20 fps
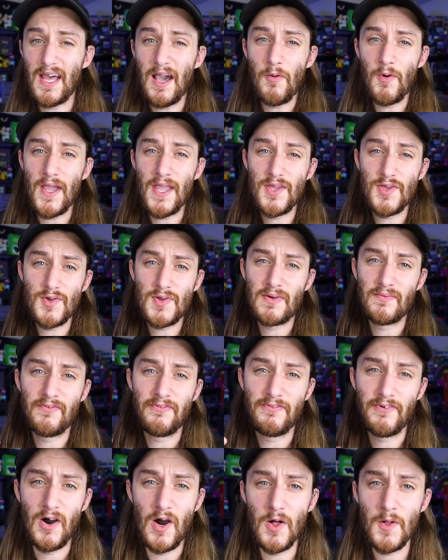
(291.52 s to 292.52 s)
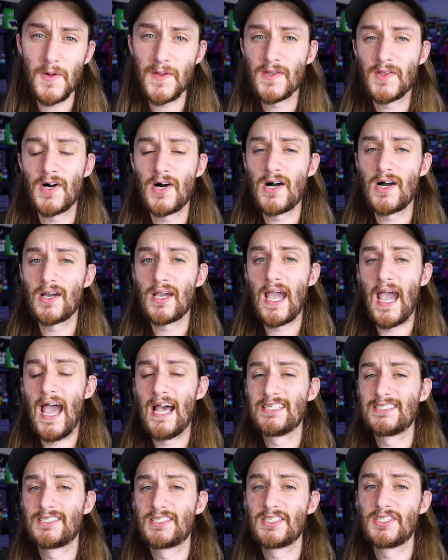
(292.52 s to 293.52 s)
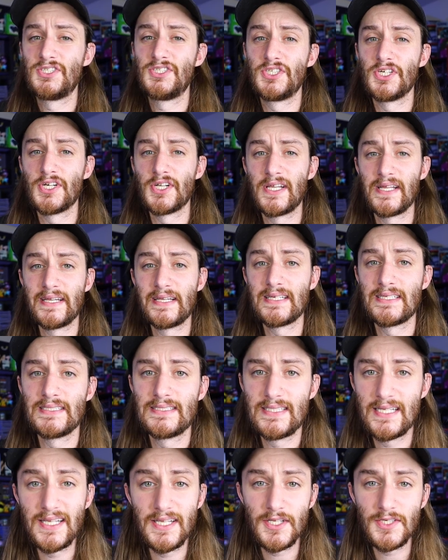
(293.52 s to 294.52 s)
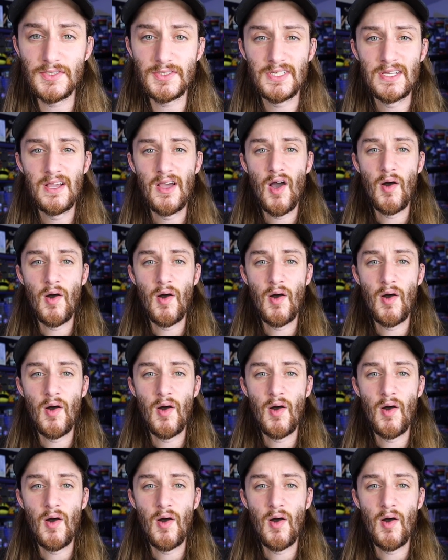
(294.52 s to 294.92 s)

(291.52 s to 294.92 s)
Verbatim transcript: that way you can follow along as the journey continues.